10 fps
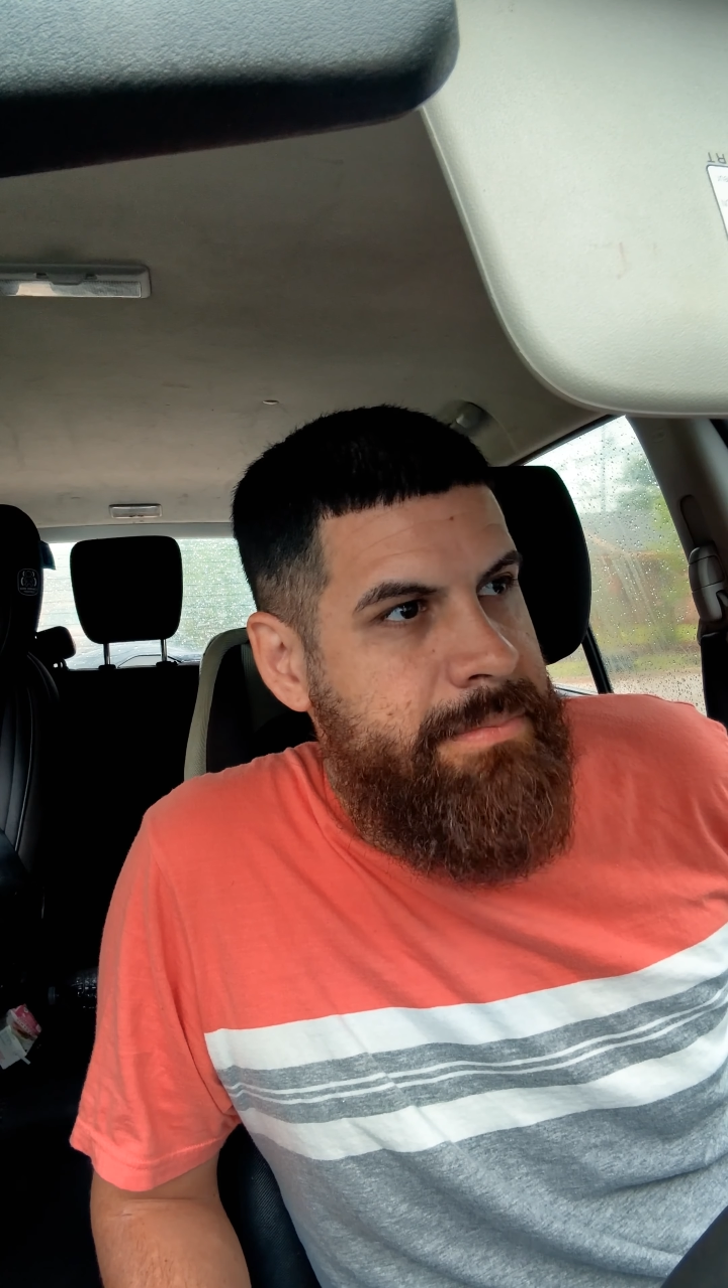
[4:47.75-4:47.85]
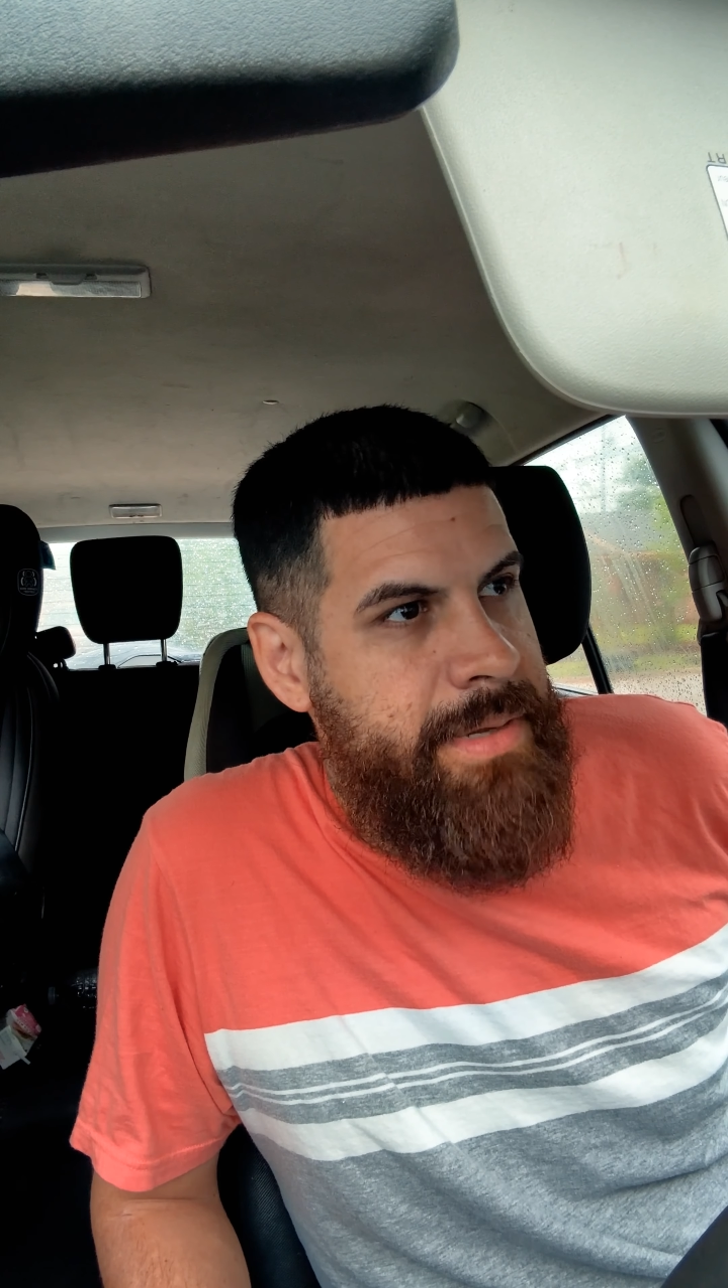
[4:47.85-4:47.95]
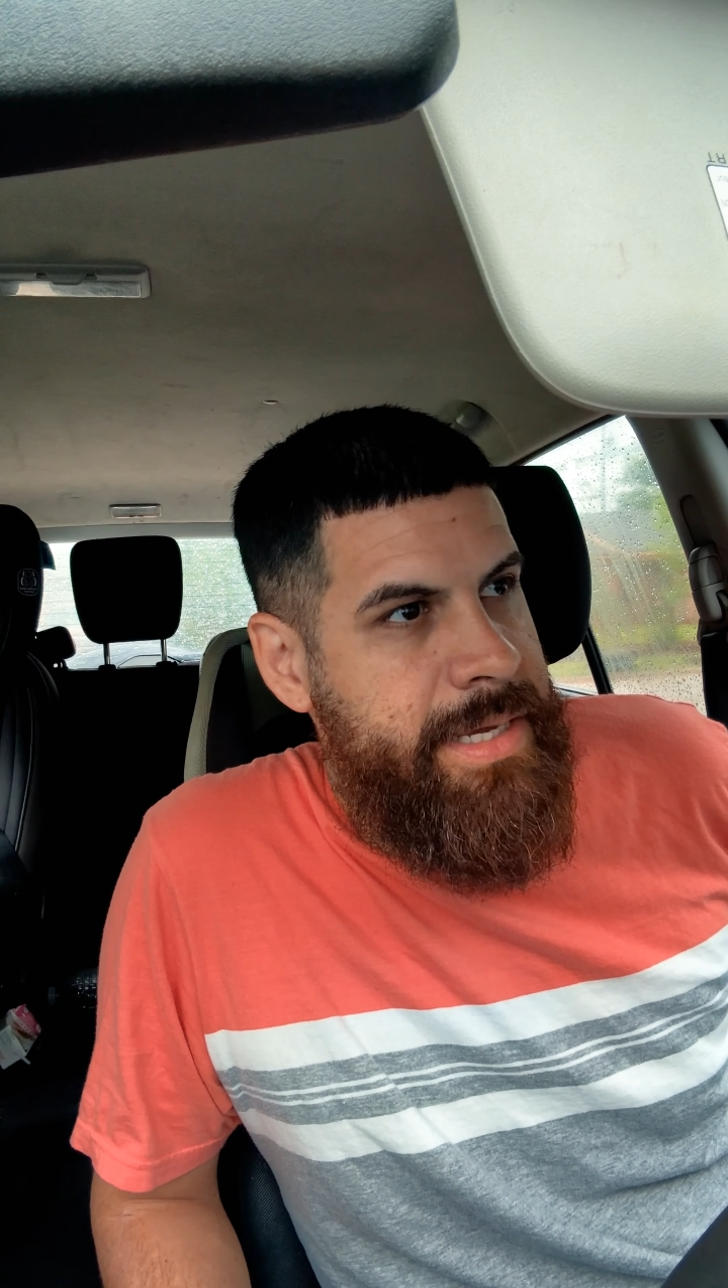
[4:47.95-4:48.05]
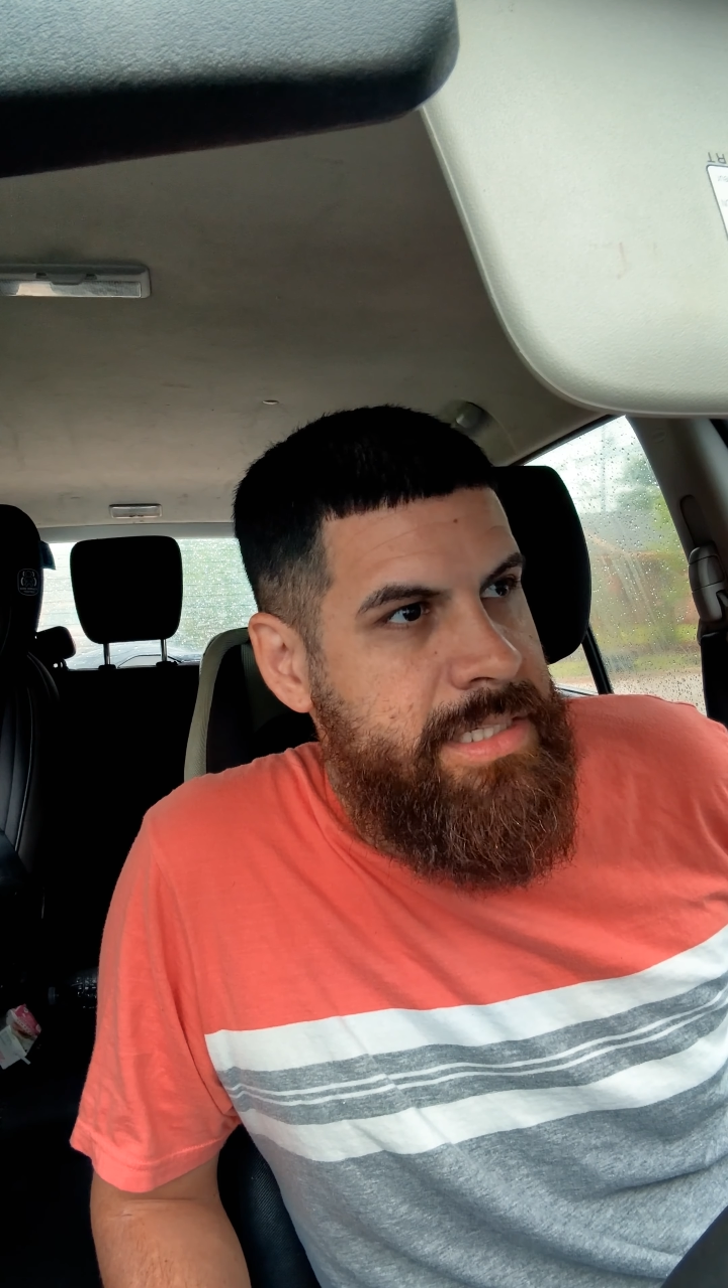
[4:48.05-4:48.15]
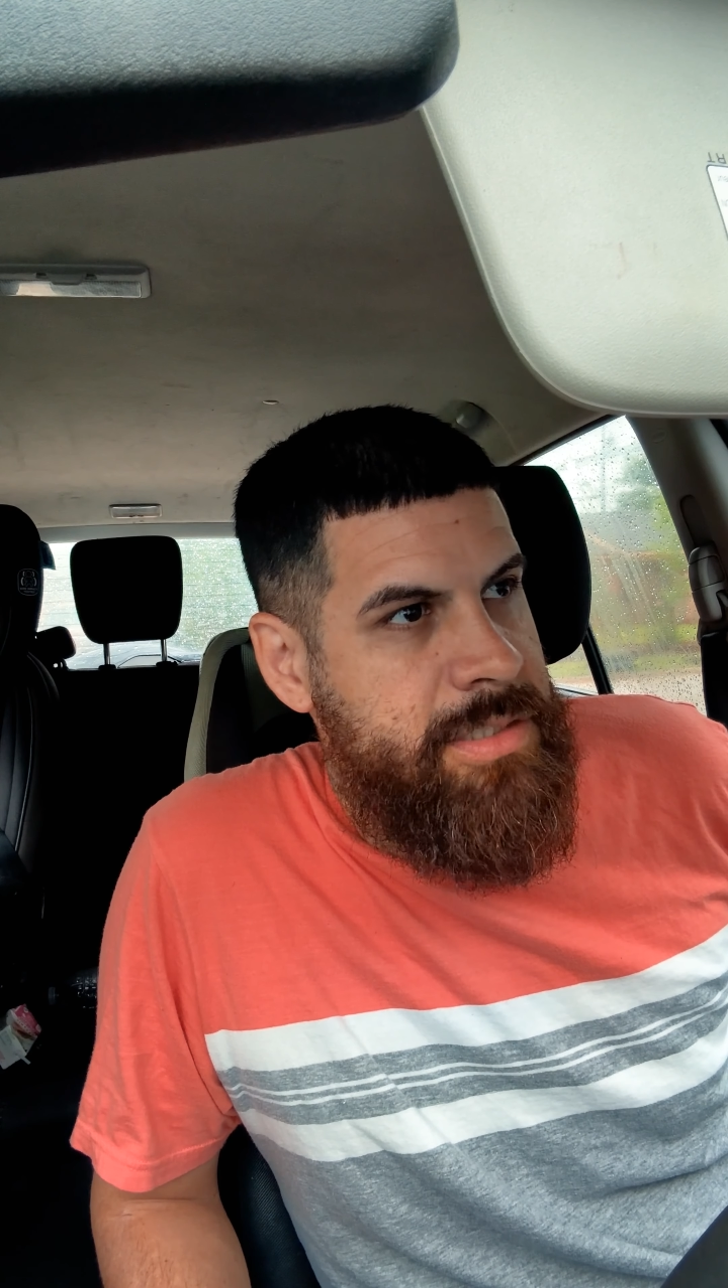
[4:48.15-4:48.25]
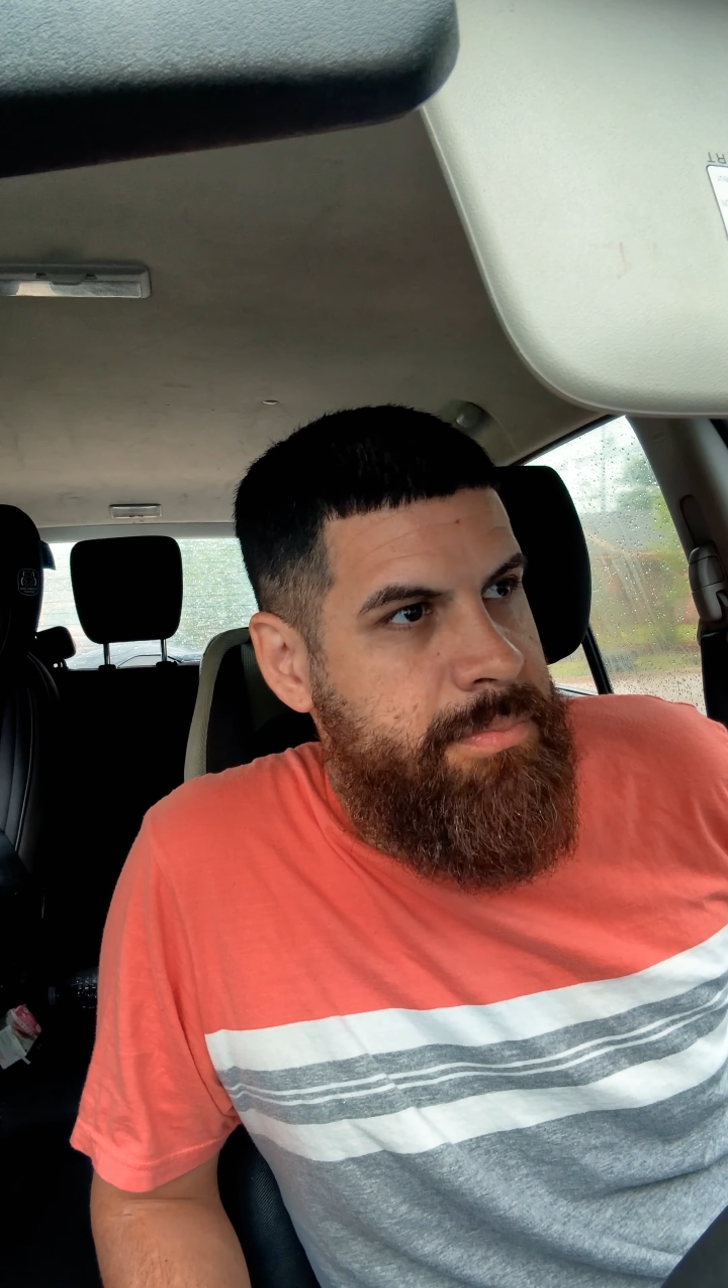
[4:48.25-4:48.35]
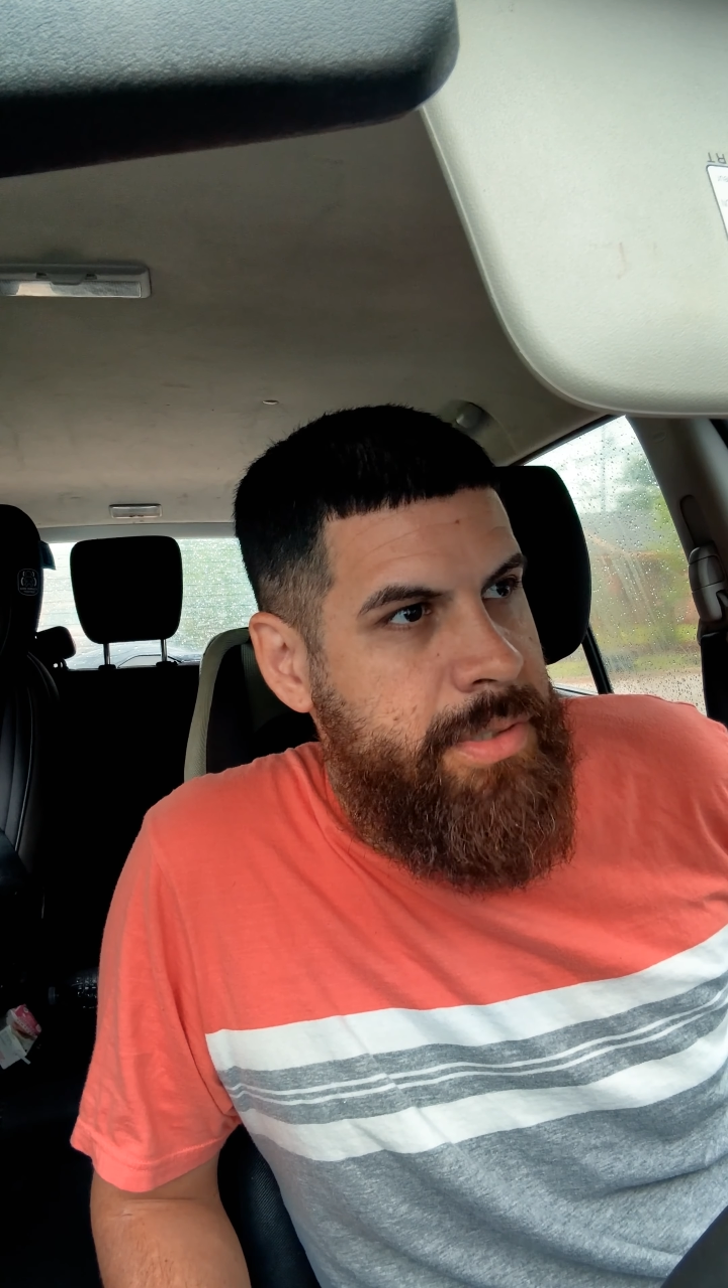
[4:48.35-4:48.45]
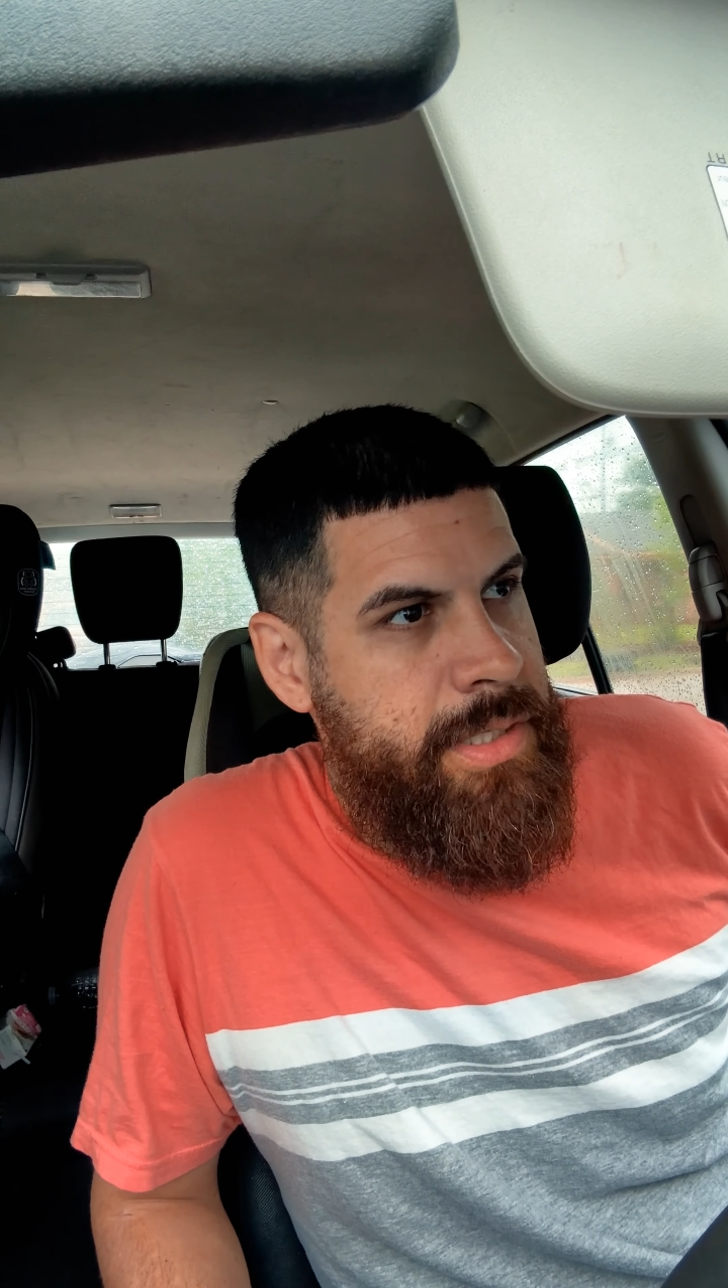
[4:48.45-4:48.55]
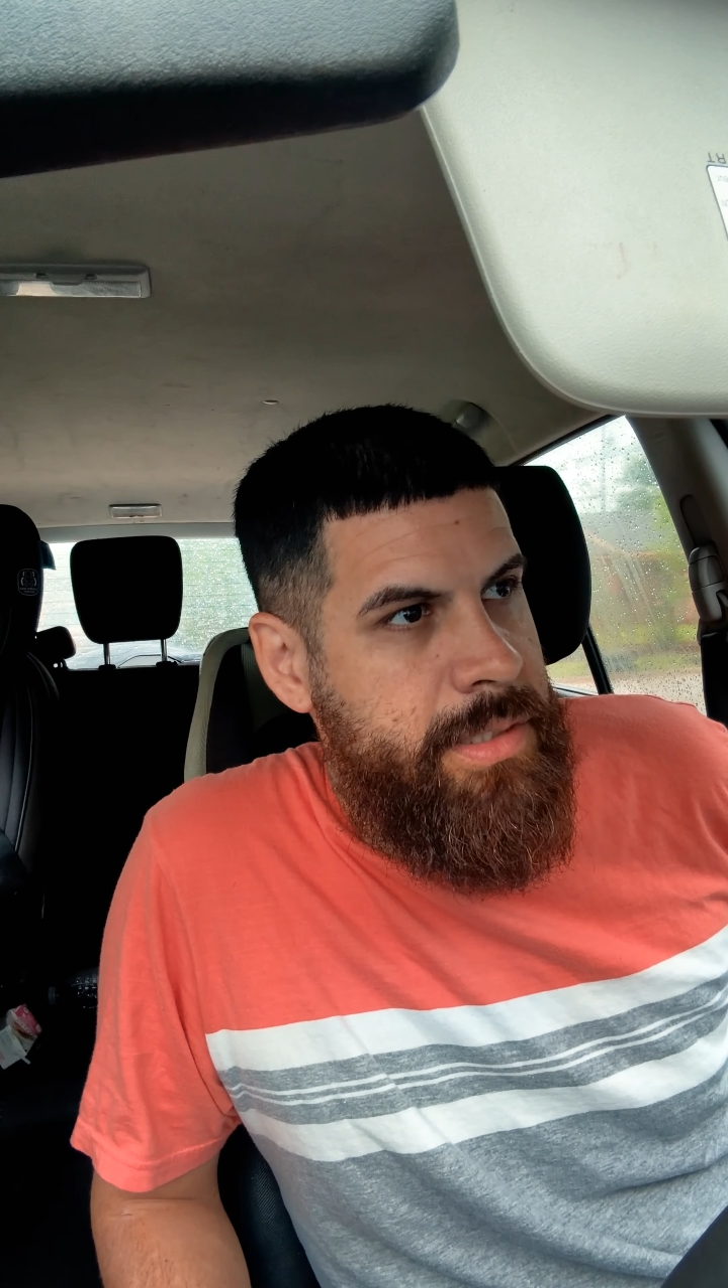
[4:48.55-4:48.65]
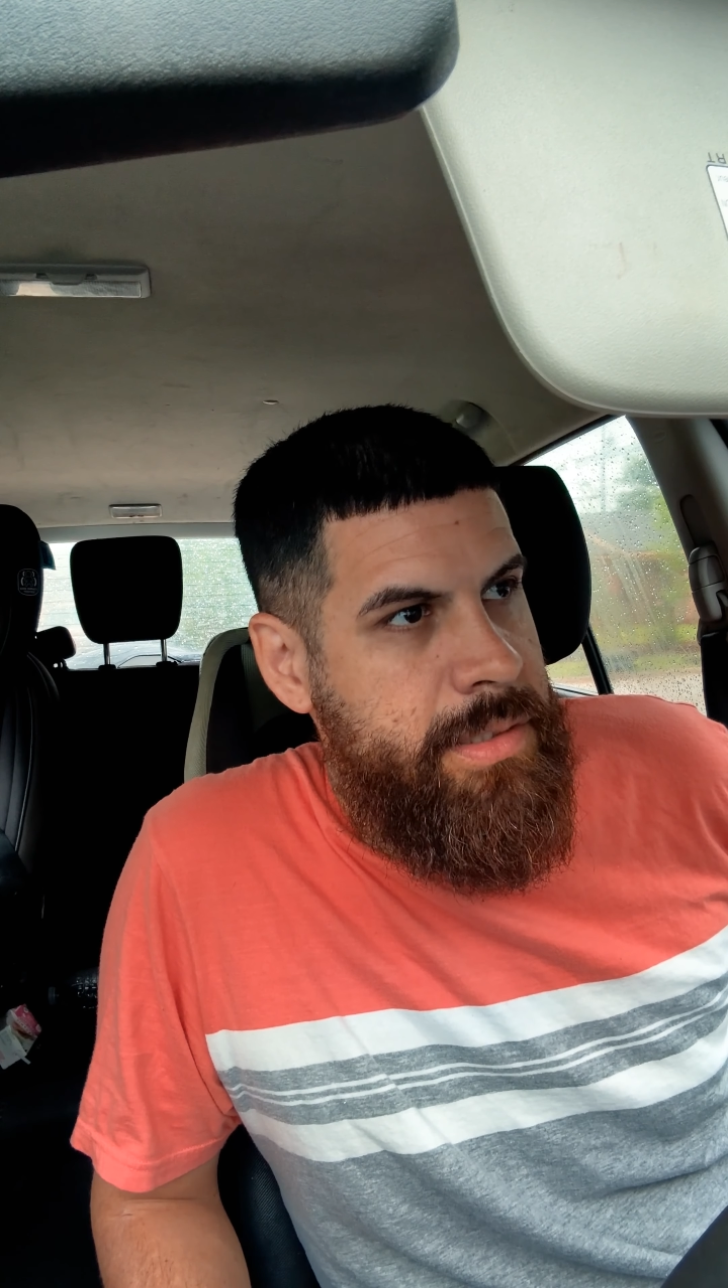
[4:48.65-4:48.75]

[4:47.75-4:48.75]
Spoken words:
Mask, but